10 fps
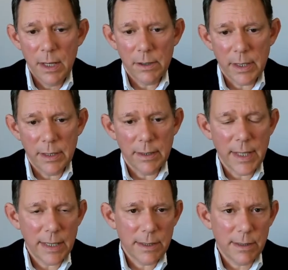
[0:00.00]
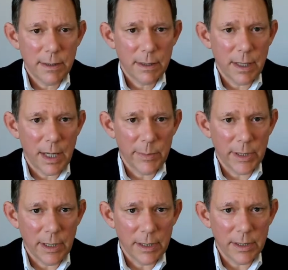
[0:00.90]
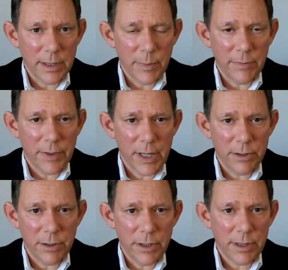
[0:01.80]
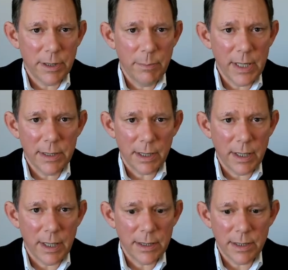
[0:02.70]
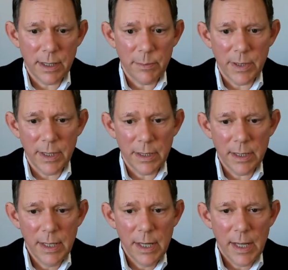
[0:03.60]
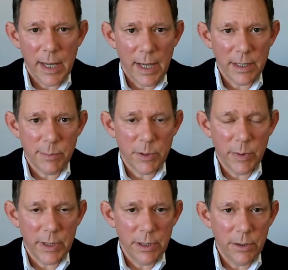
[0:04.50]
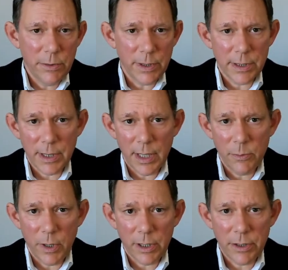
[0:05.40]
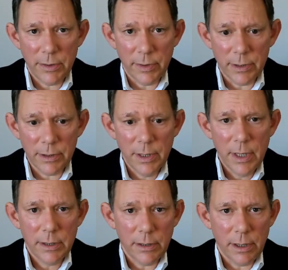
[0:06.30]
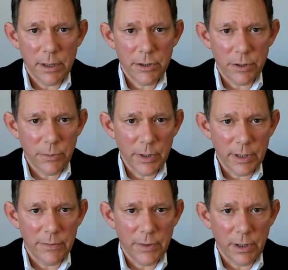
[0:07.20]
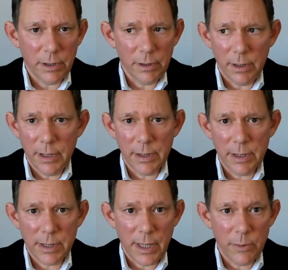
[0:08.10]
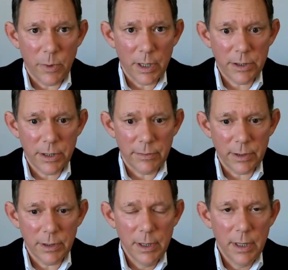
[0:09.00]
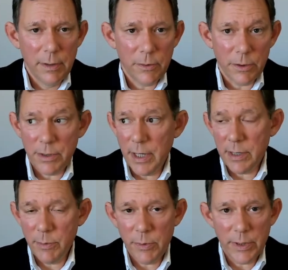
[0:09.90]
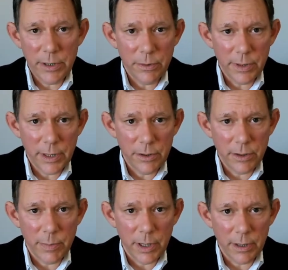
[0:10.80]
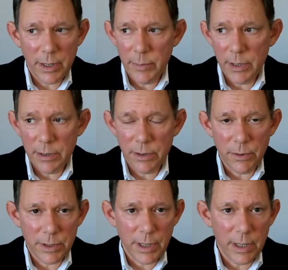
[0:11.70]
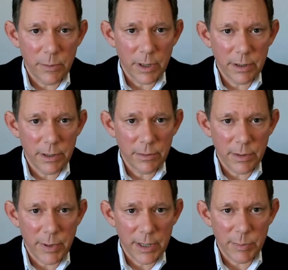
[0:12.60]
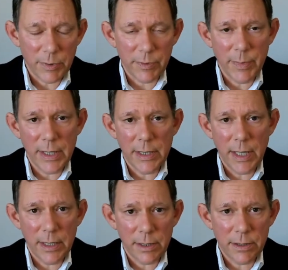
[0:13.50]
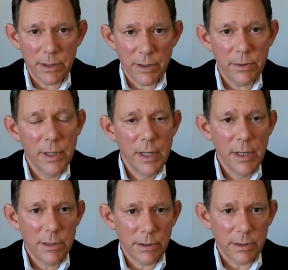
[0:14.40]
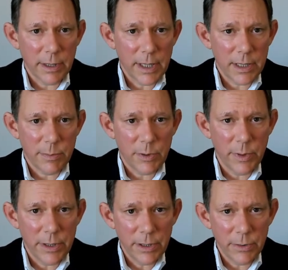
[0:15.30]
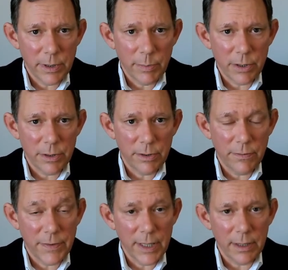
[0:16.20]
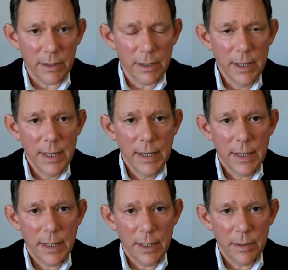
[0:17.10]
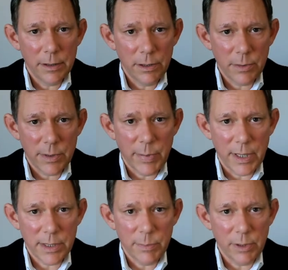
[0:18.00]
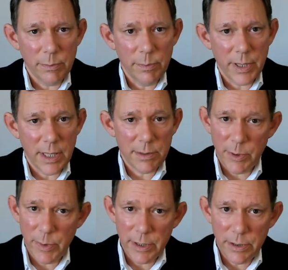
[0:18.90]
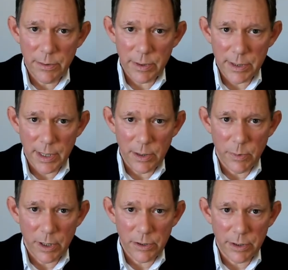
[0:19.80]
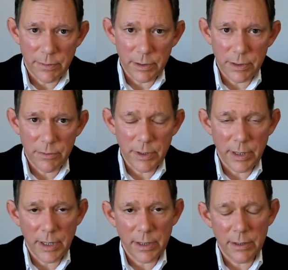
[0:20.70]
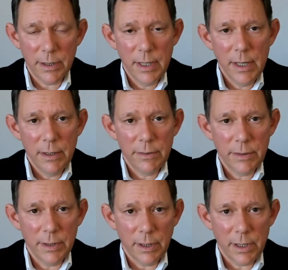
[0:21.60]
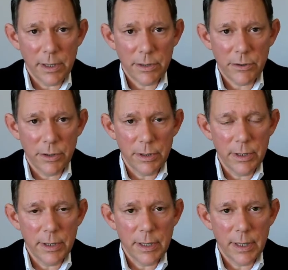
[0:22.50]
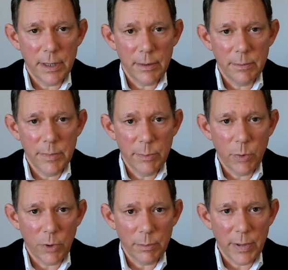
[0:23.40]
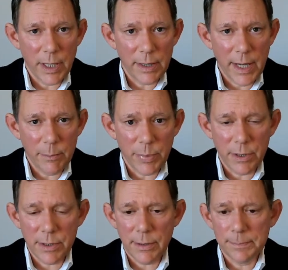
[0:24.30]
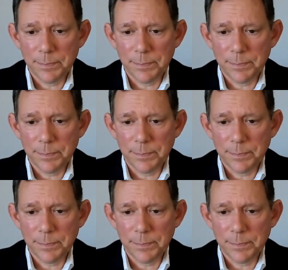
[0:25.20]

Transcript: Okay, that's common law indemnification, just the basic concept that as between you and the sidewalk shoveler, the loss should really fall on the sidewalk shoveler. Of course, as between you and the injured party, I mean, it's your sidewalk that you're responsible for maintaining, so certainly as between you and the person who fell, you're responsible. But as between you and the sidewalk shoveler, really the loss should be borne by that person.